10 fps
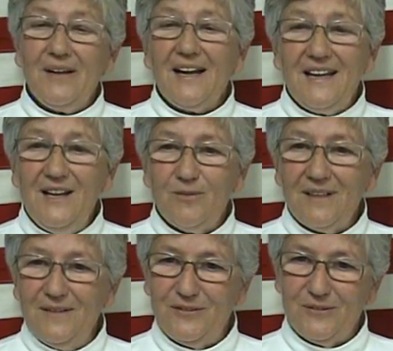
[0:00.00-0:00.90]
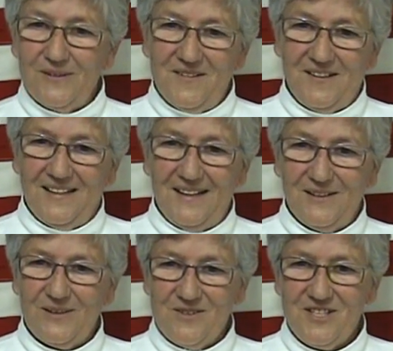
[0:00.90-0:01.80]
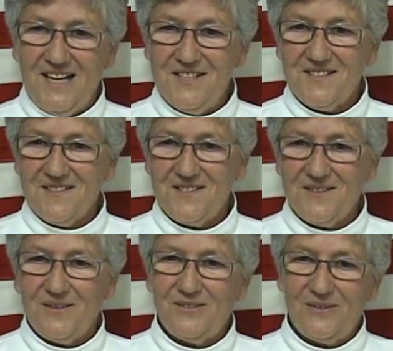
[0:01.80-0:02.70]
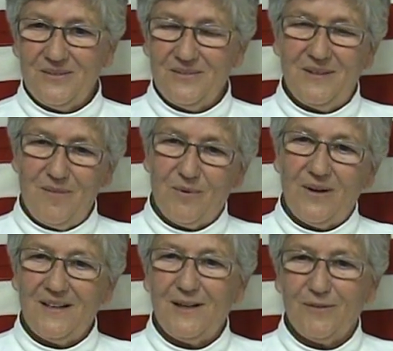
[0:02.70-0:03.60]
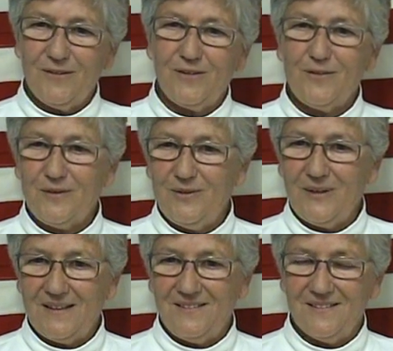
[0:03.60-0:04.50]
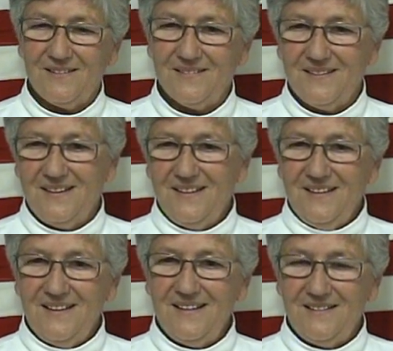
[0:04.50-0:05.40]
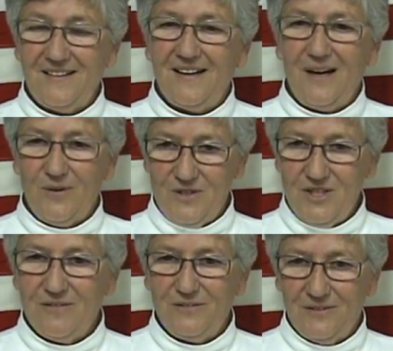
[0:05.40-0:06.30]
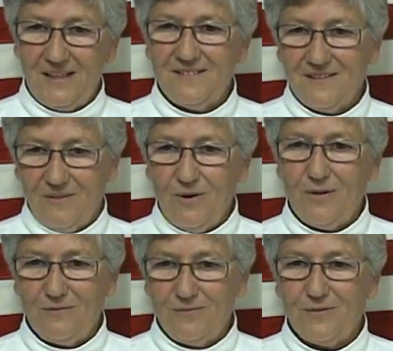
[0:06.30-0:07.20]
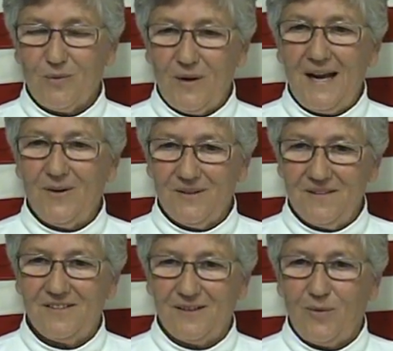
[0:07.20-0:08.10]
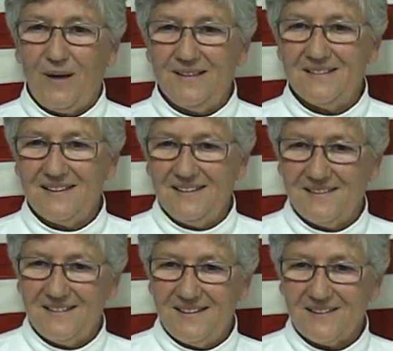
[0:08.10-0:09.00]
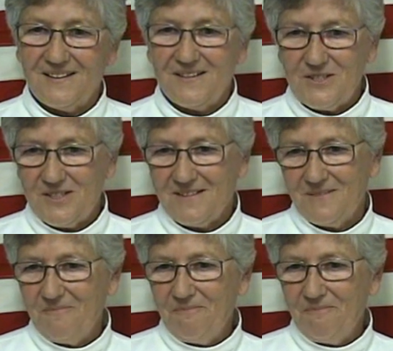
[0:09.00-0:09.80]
we got a heat relief stories on that negotiations, you know, so they brought in a reserve when you got to, in a 10 hour shift, you got to go off for one hour and sit quietly in the air conditioned